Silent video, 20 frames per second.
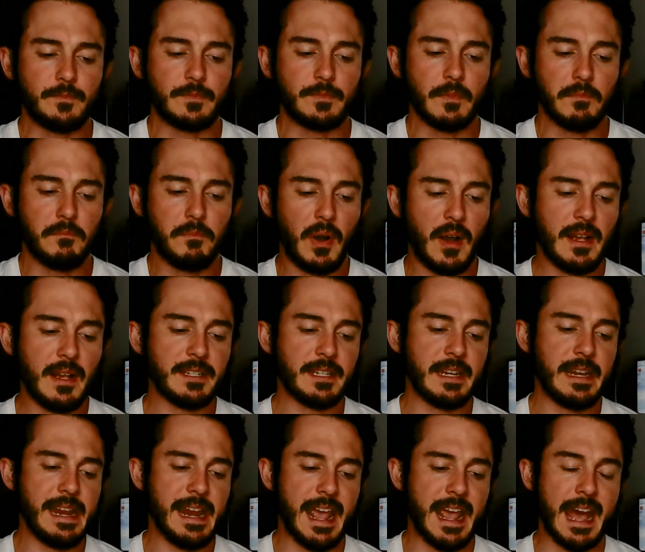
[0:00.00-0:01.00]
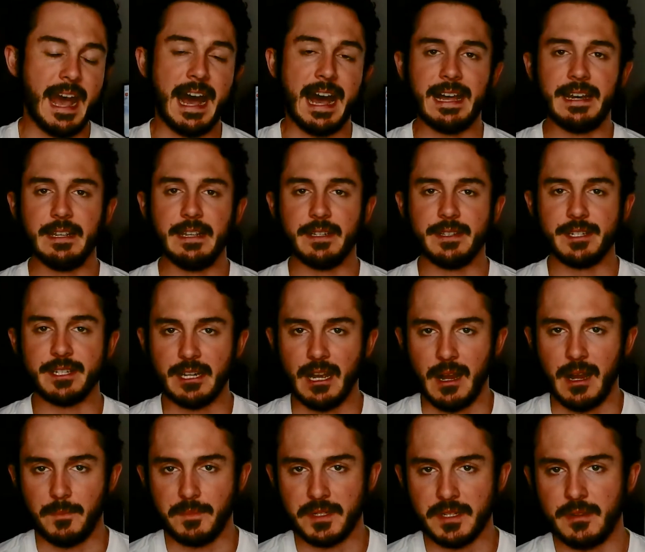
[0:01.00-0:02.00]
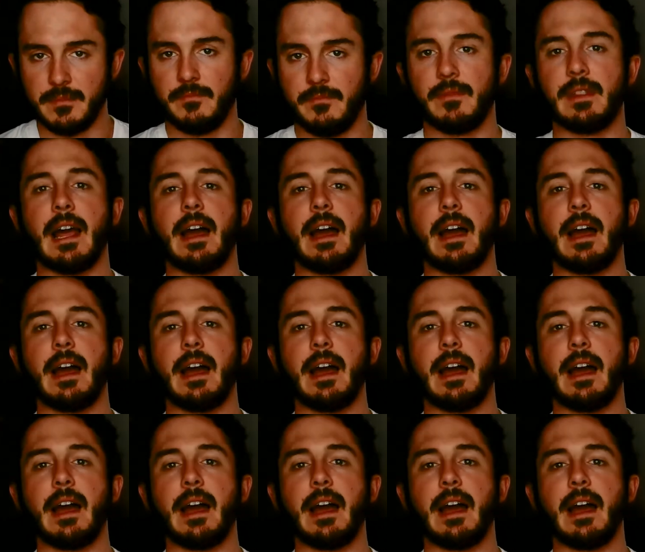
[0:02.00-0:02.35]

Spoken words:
pausing an ad stops that